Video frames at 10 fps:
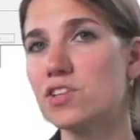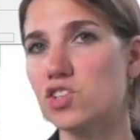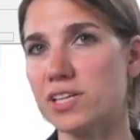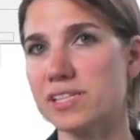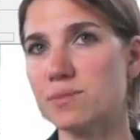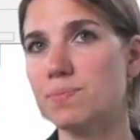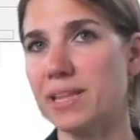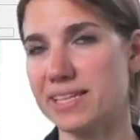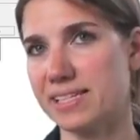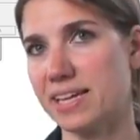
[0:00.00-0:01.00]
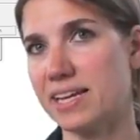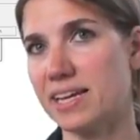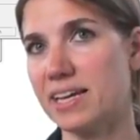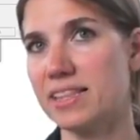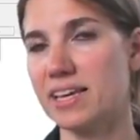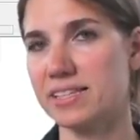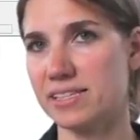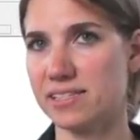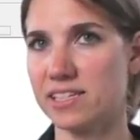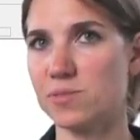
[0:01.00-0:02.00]
just placing it in the
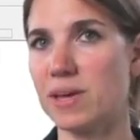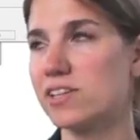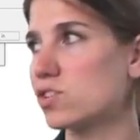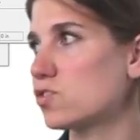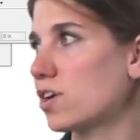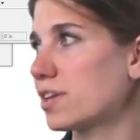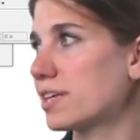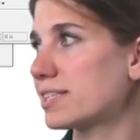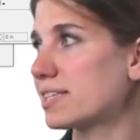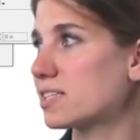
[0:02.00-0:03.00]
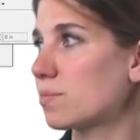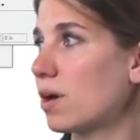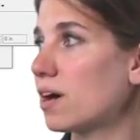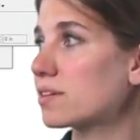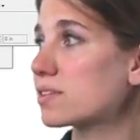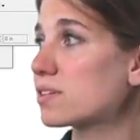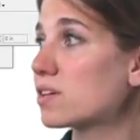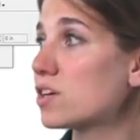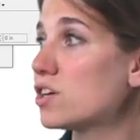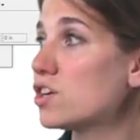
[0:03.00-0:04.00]
existing space or drawing the existing box.
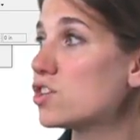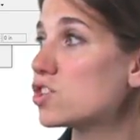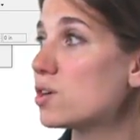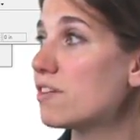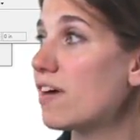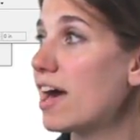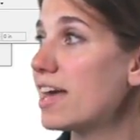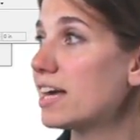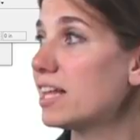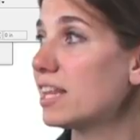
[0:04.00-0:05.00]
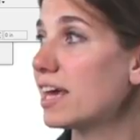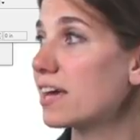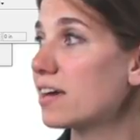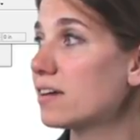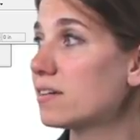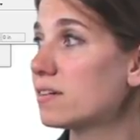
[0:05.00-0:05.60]
So if I click